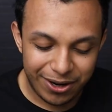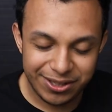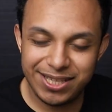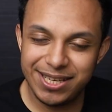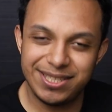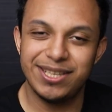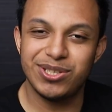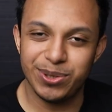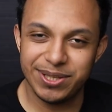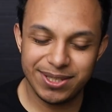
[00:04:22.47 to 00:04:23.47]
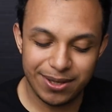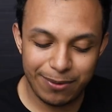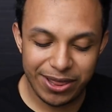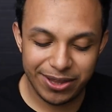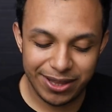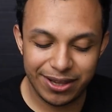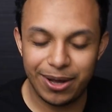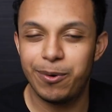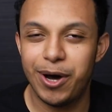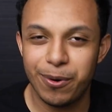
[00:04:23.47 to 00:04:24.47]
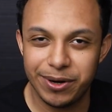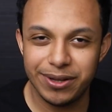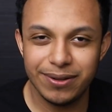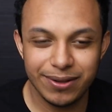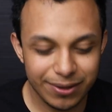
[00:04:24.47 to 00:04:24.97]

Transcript: artistic choice rather than a wrong one.